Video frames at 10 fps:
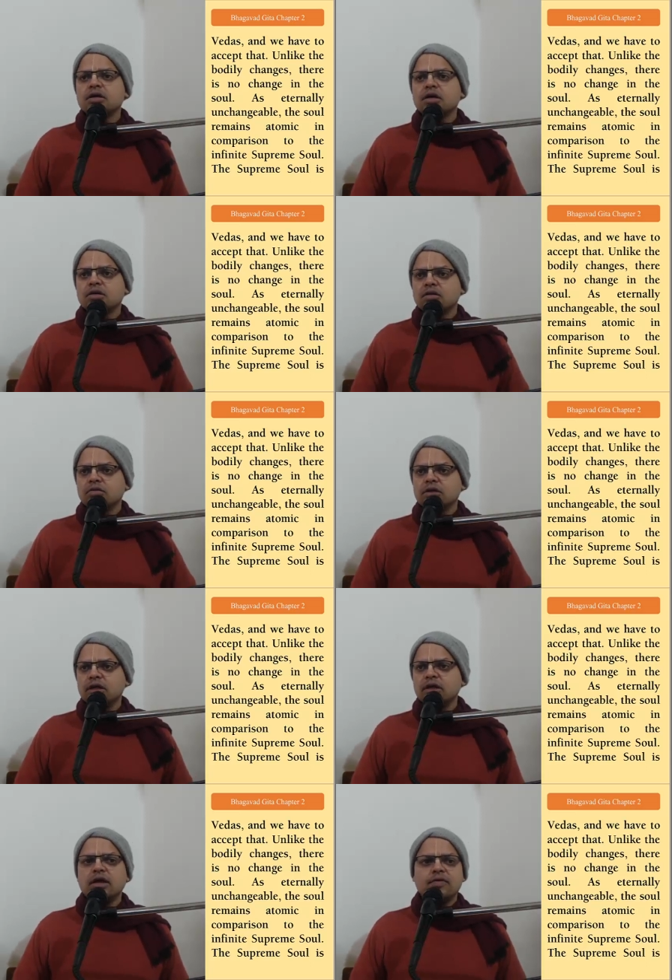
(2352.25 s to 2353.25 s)
in our
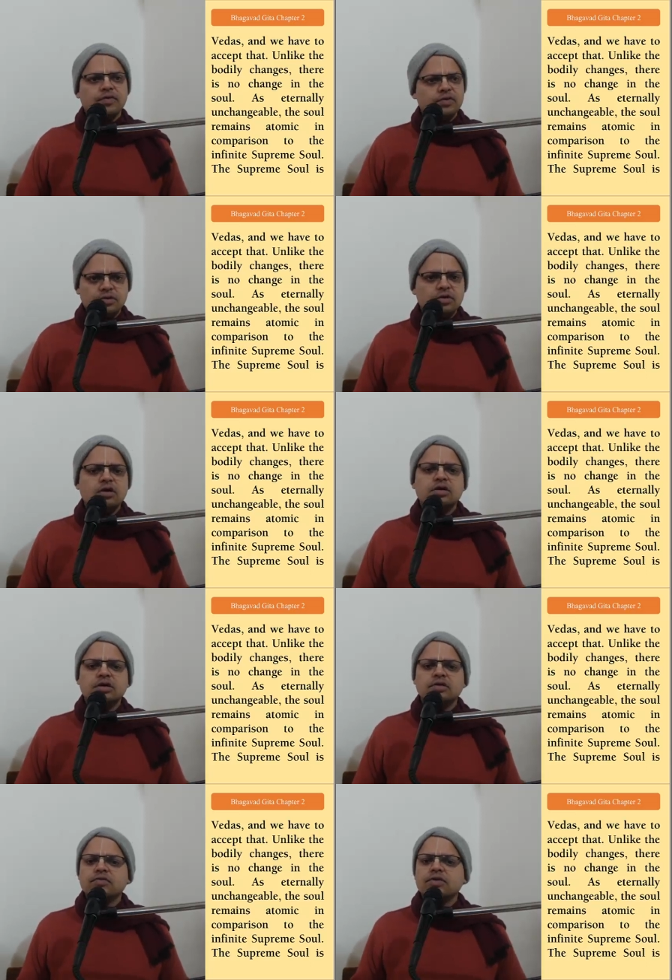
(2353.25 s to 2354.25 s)
daily life, is it not?
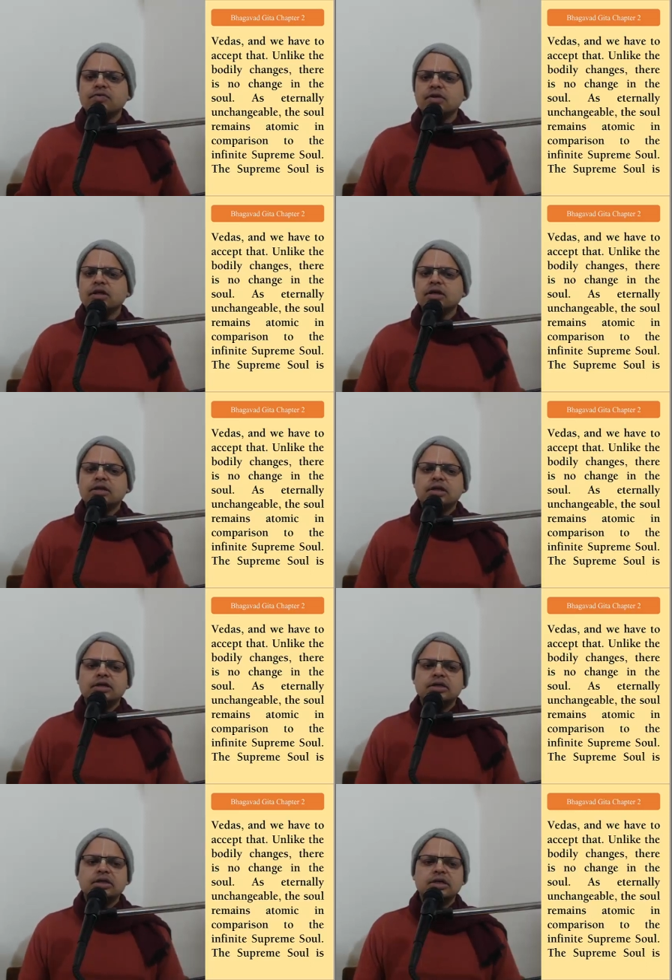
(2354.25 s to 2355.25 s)
We are feeling like that.